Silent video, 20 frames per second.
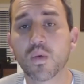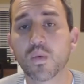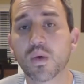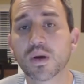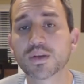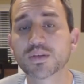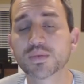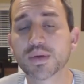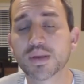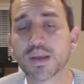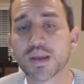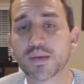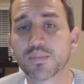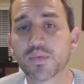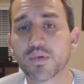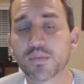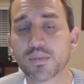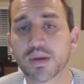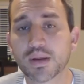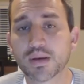Once we
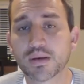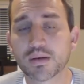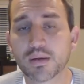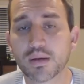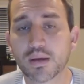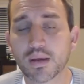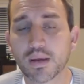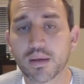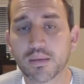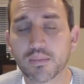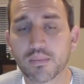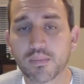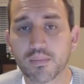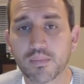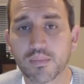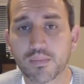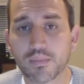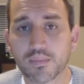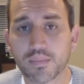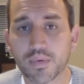implement a
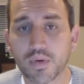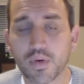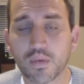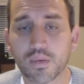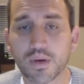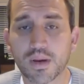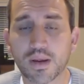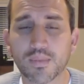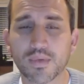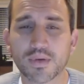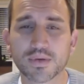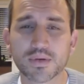program,